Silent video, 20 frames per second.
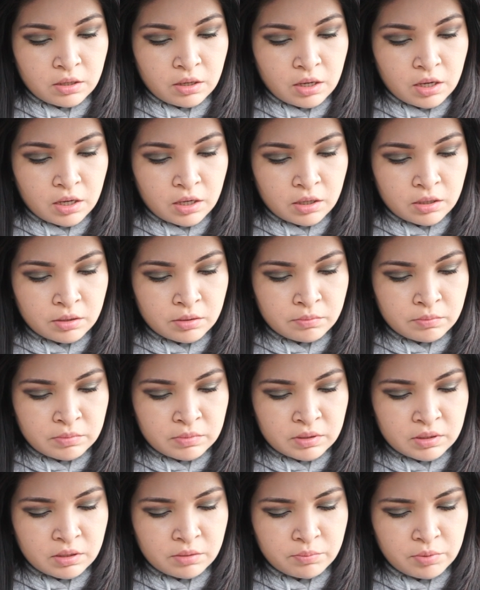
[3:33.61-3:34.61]
Um,
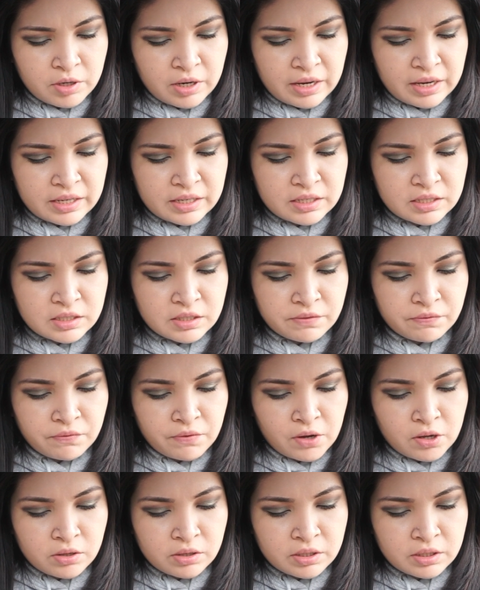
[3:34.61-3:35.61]
number eight is
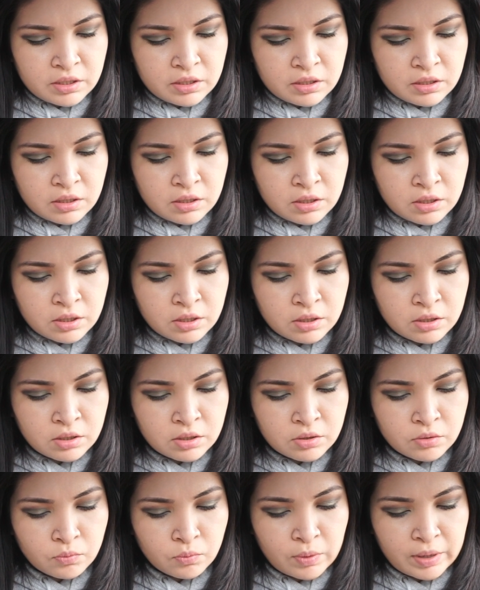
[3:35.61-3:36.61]
falling
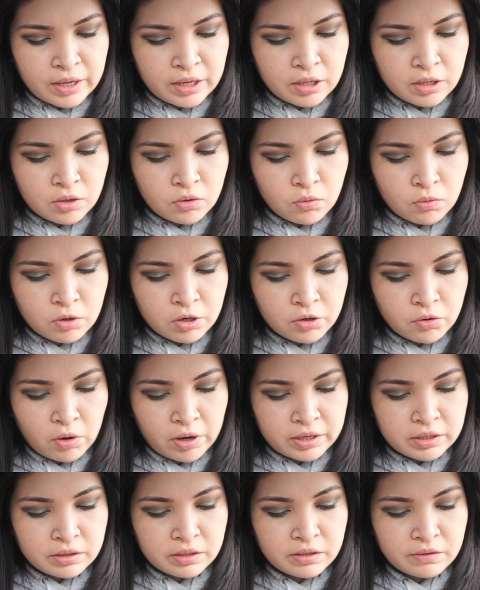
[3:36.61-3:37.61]
rain or
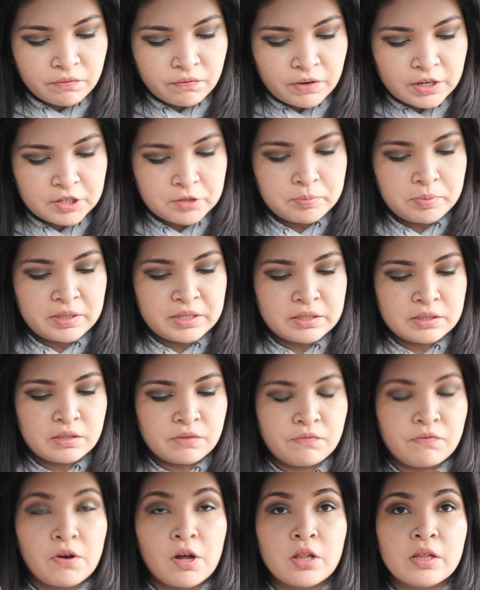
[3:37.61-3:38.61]
crackling fireplace.
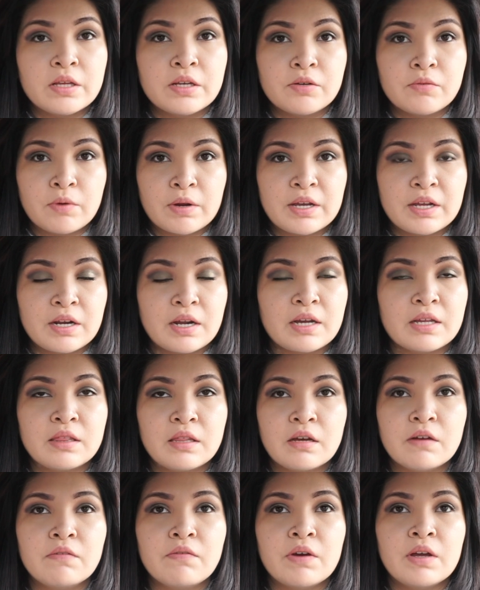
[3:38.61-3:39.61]
Falling rain, I
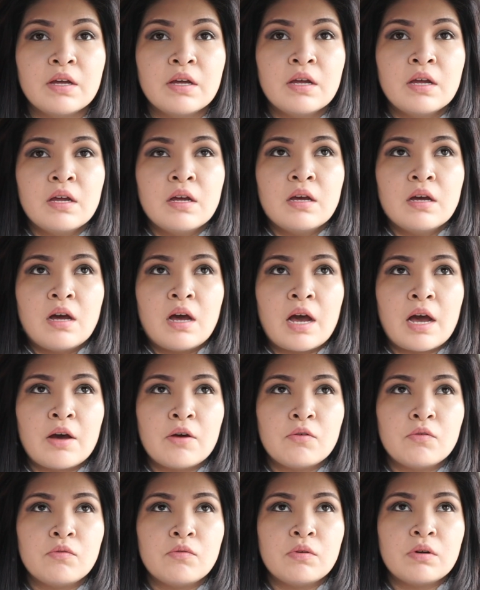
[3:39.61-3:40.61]
love
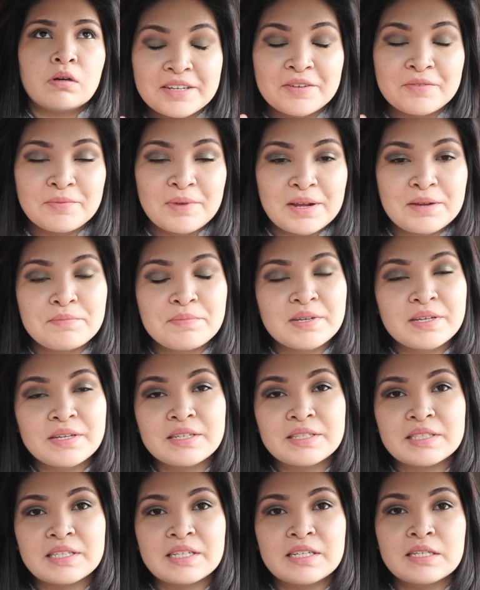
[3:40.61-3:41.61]
how rain
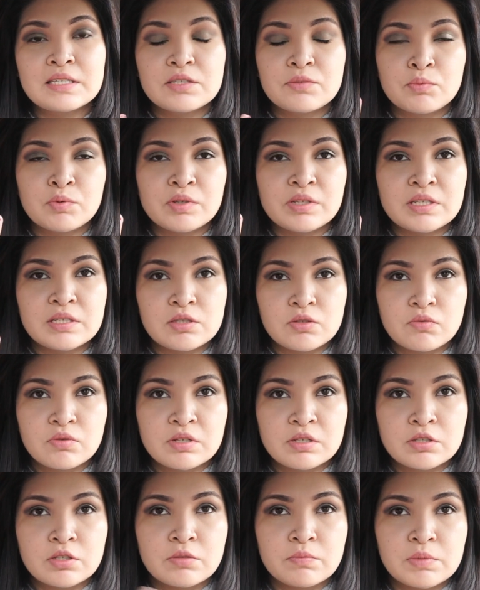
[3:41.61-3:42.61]
because it is really
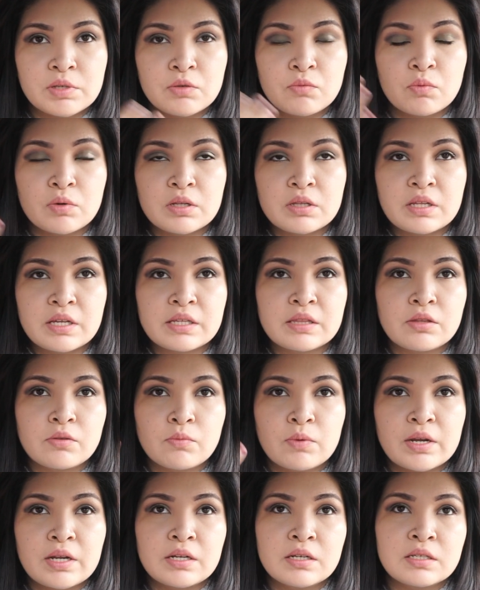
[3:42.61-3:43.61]
soothing to me when like the
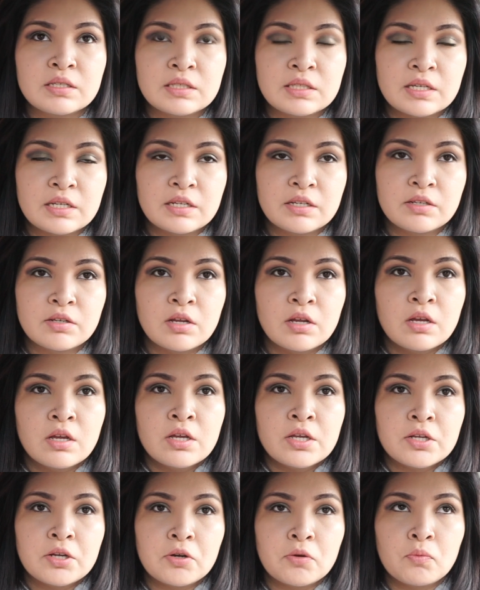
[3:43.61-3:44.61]
rain is hitting
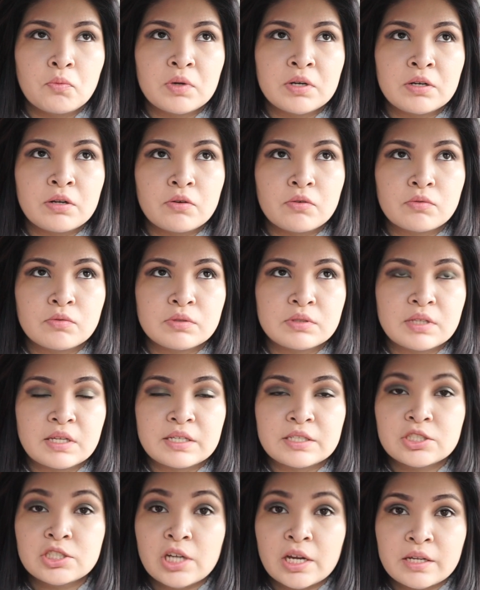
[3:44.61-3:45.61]
your windows
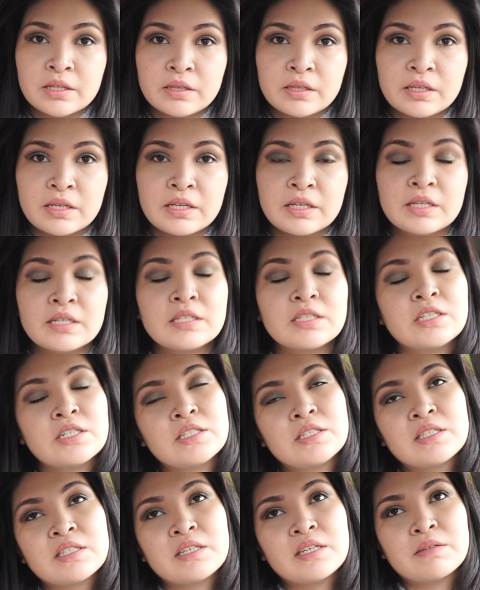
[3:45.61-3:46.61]
like gently and it
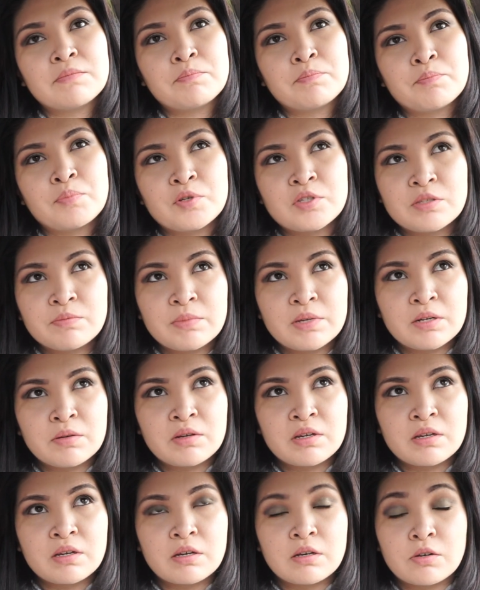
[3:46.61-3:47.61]
just puts me in
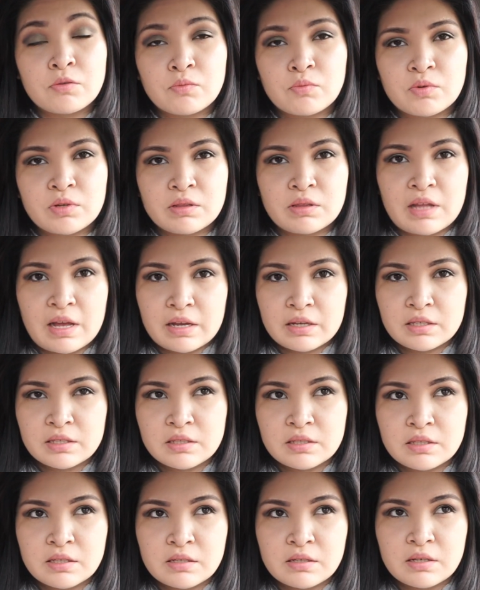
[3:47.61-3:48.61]
a
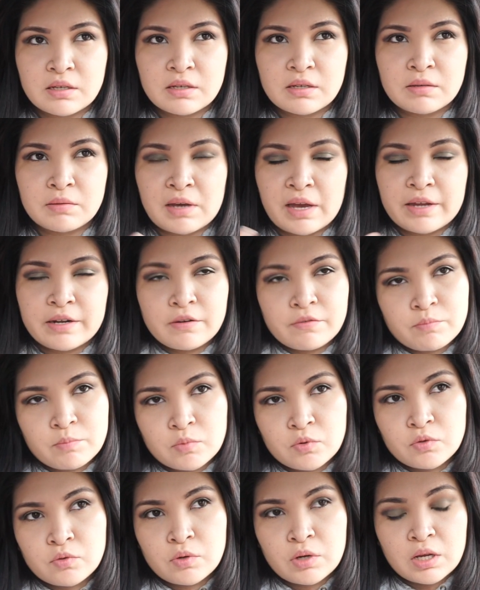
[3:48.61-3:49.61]
relaxed kind of
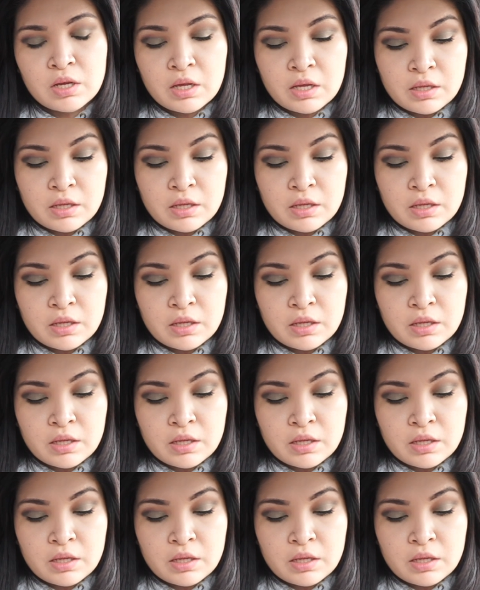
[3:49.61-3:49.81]
mood.